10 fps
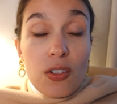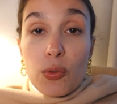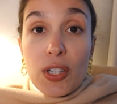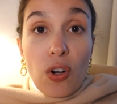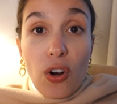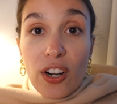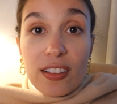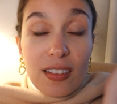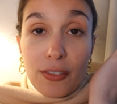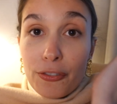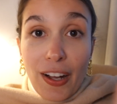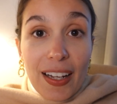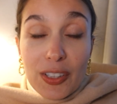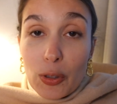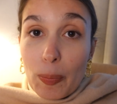record the
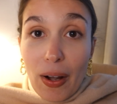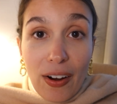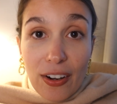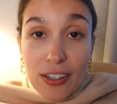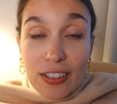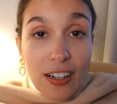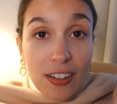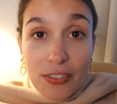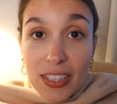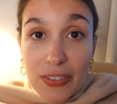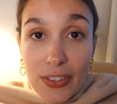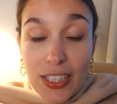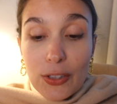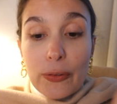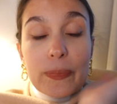final part of this
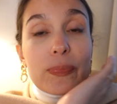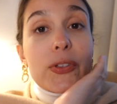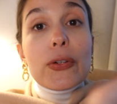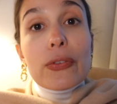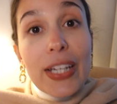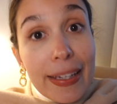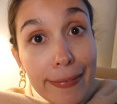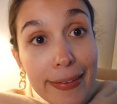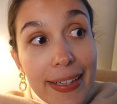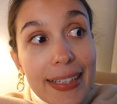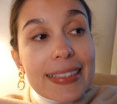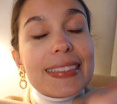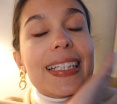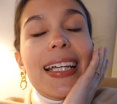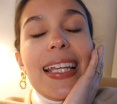video. So here it
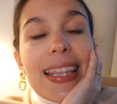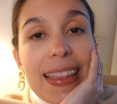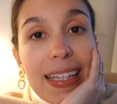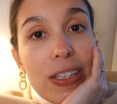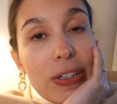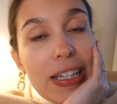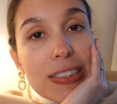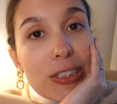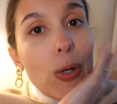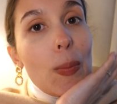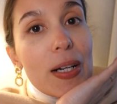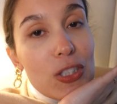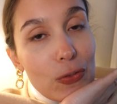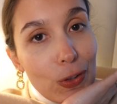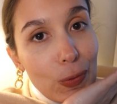is. Thank you guys so
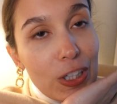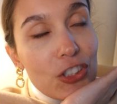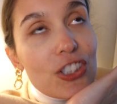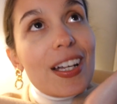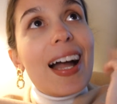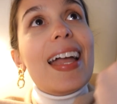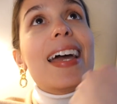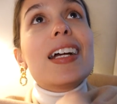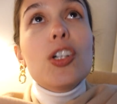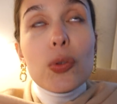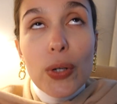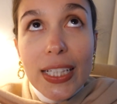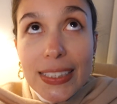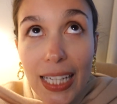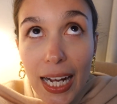much for watching. I had a
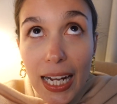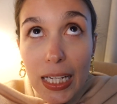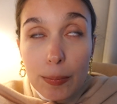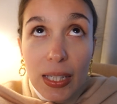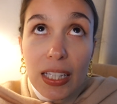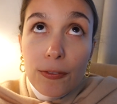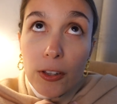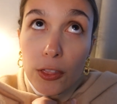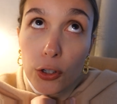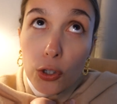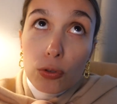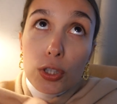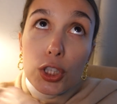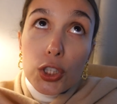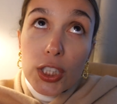great time, even though
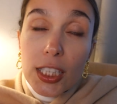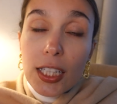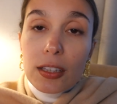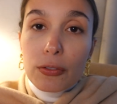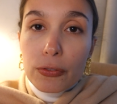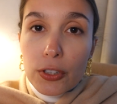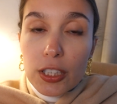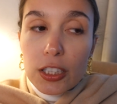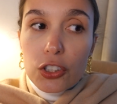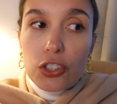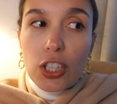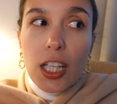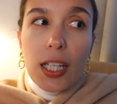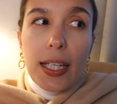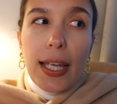looking at the footage,
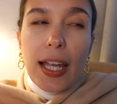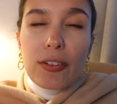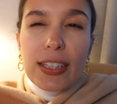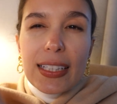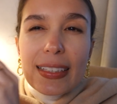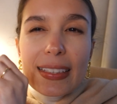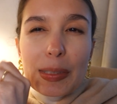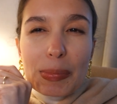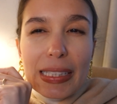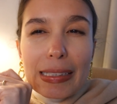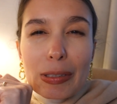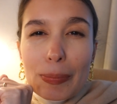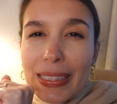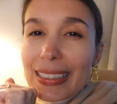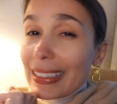everything seems a little
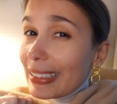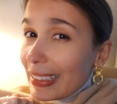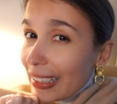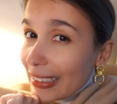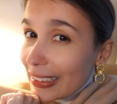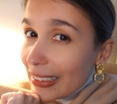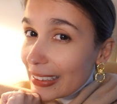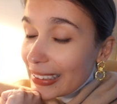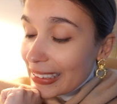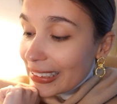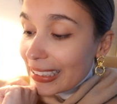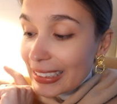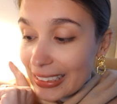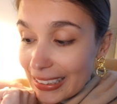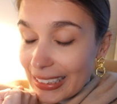bit disconnected, not
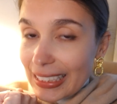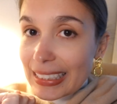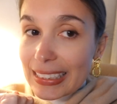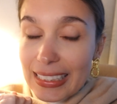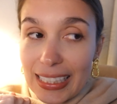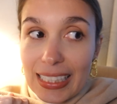gonna lie.